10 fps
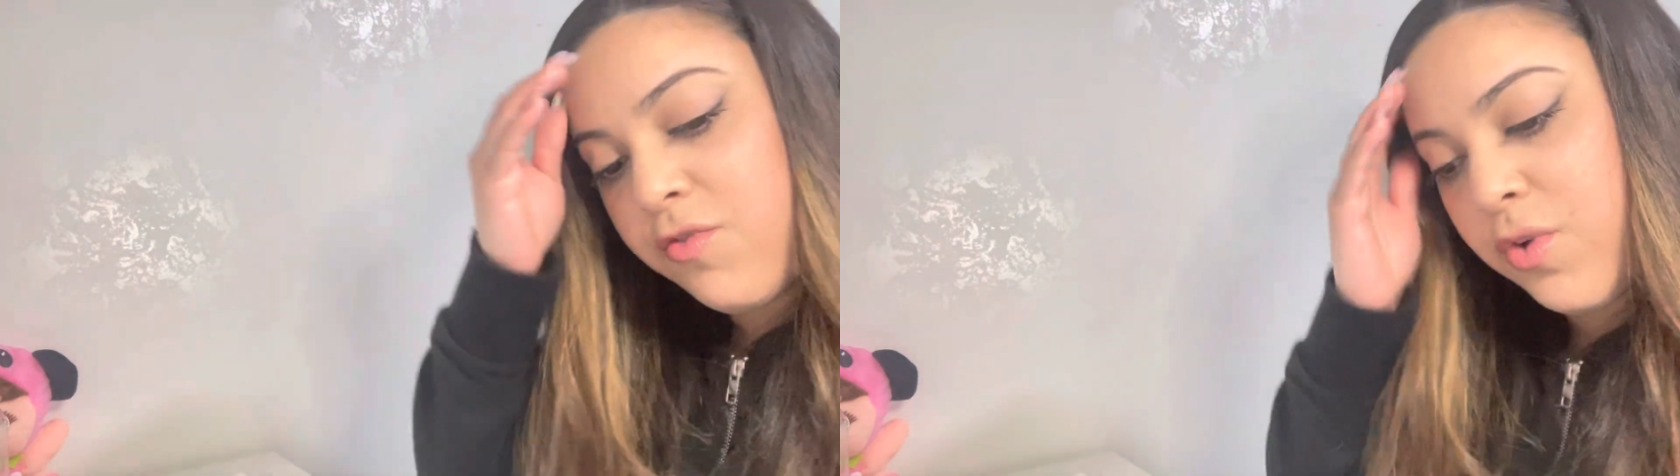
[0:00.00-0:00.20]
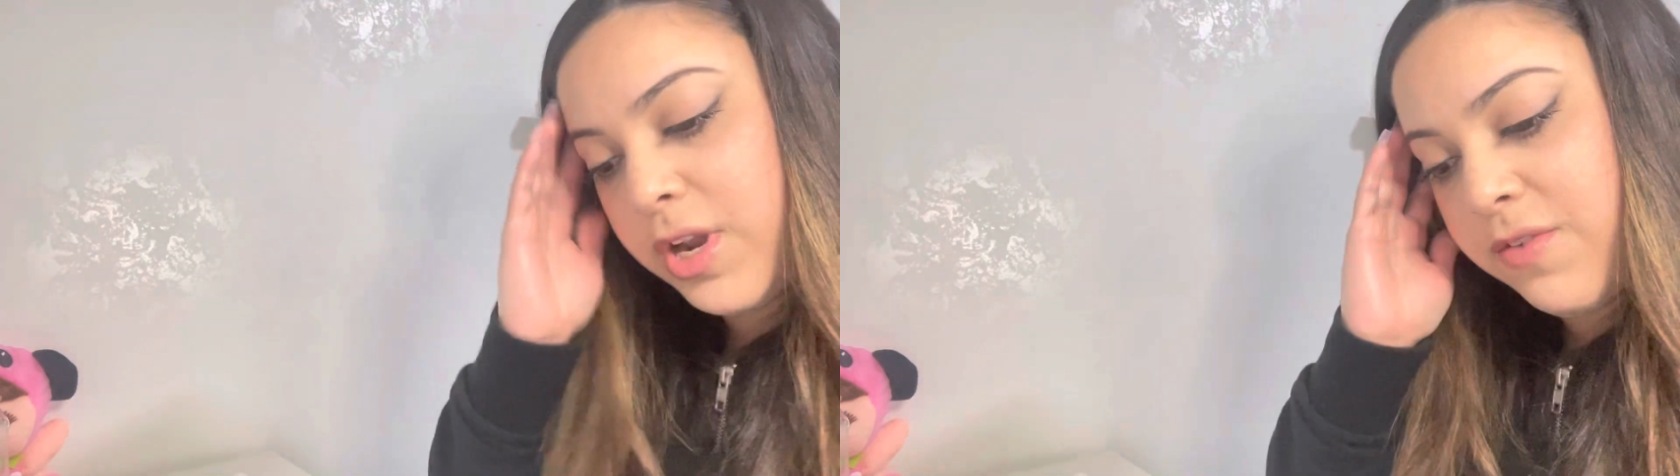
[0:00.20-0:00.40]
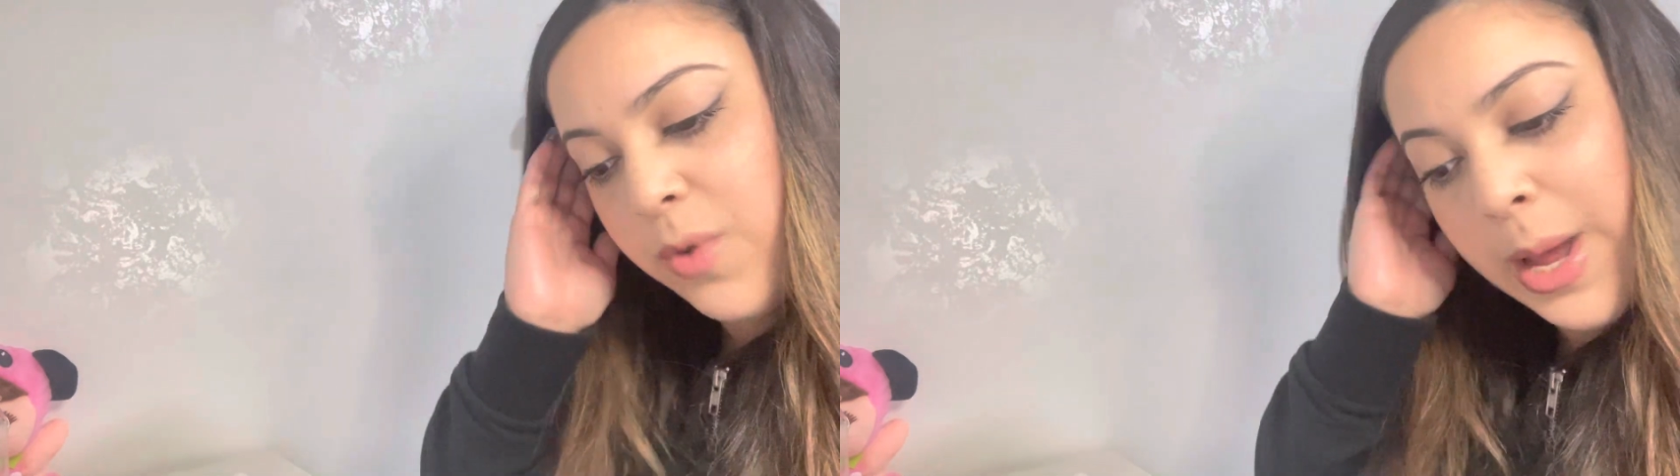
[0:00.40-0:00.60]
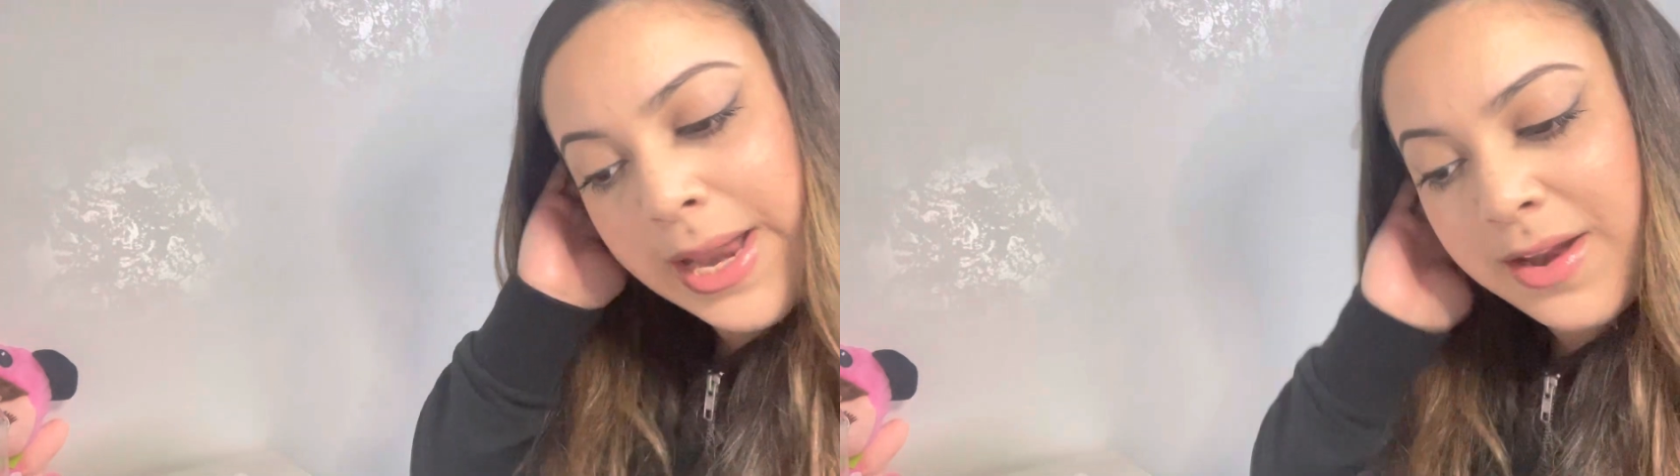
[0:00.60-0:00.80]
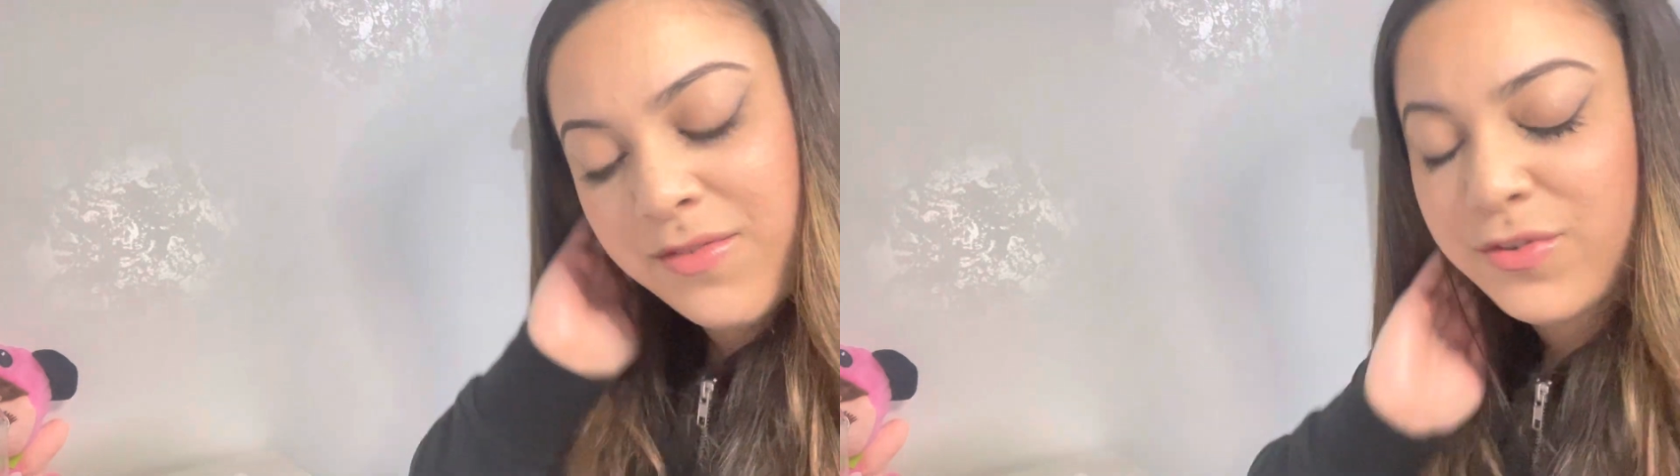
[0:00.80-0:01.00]

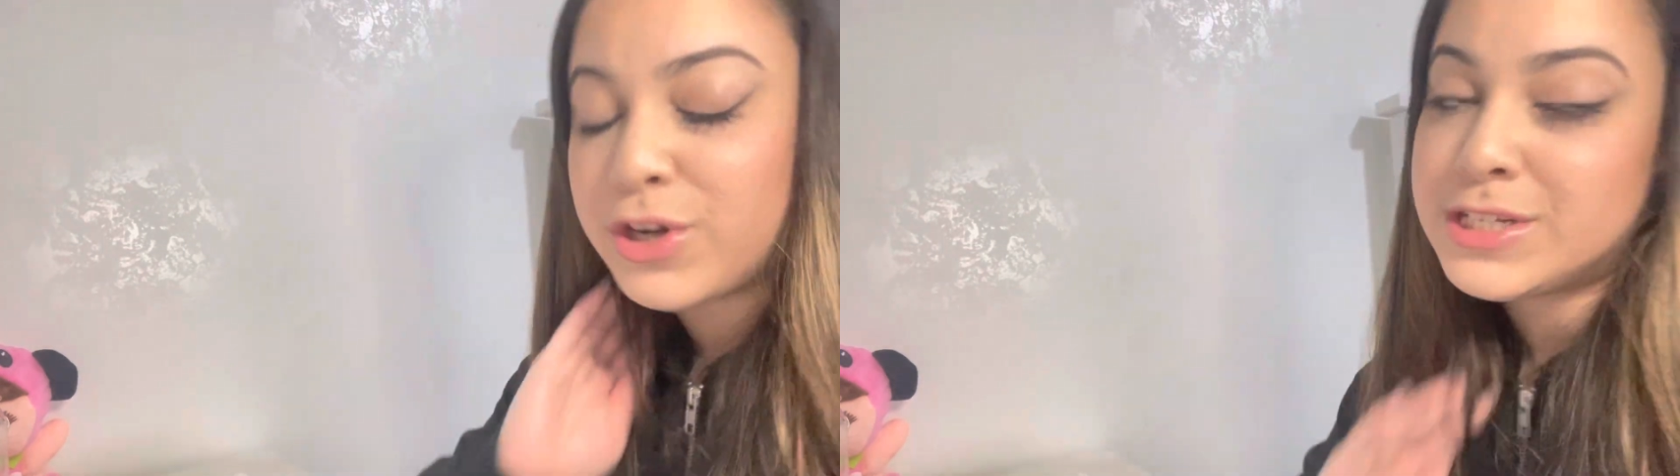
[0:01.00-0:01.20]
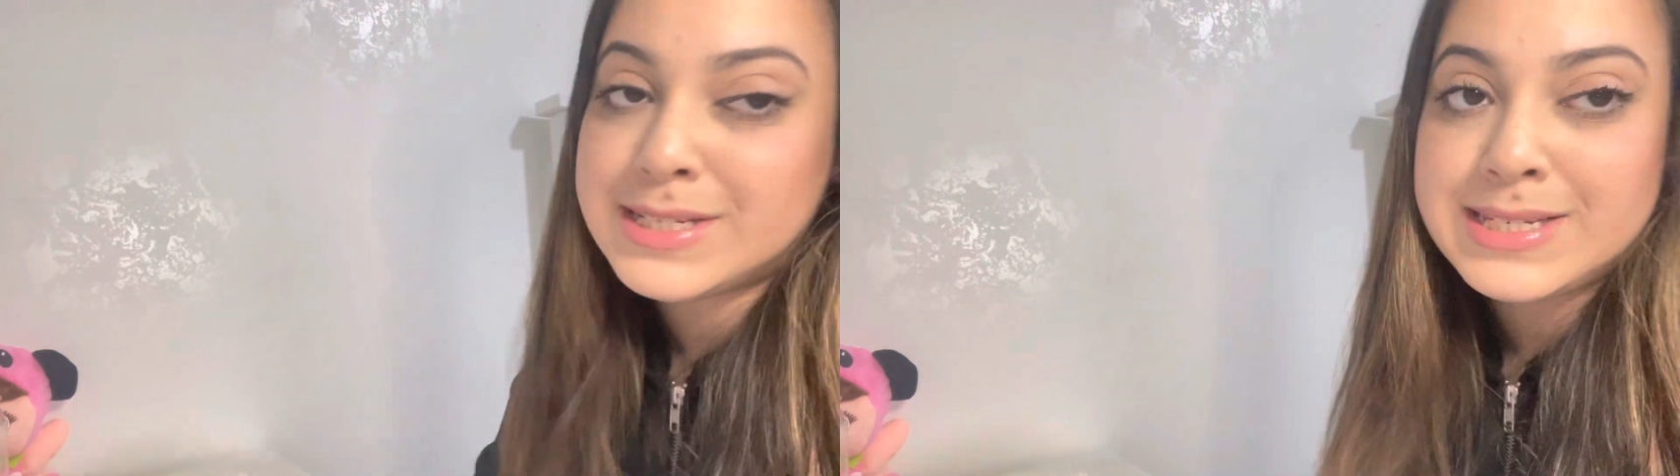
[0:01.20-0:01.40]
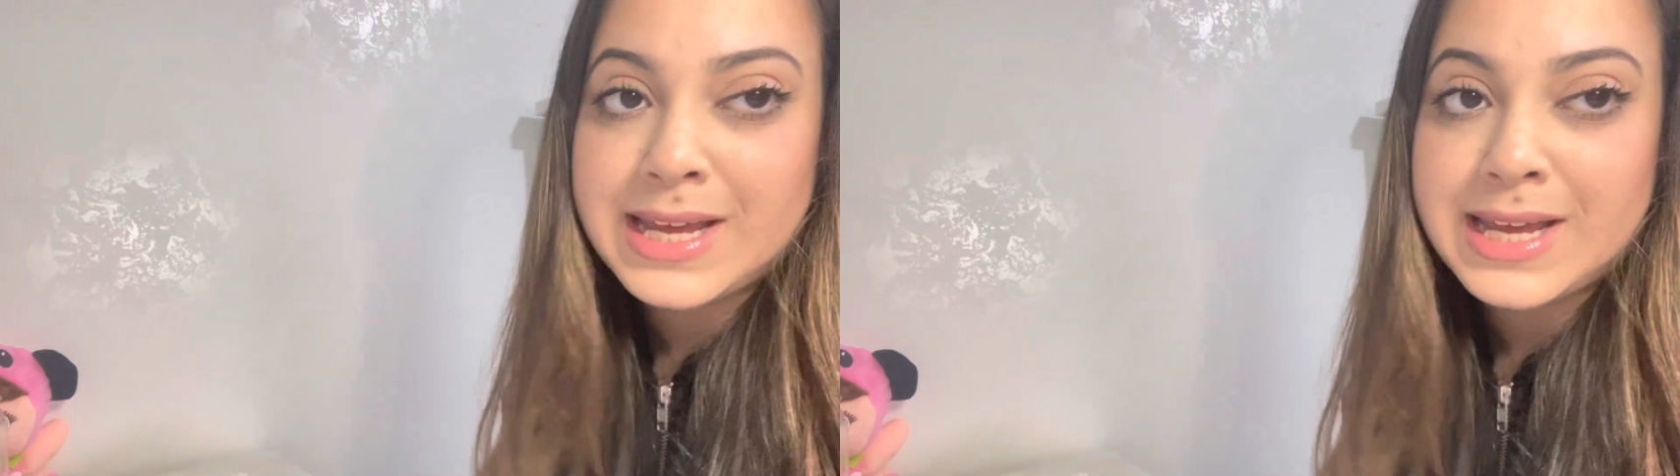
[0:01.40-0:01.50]
41 verse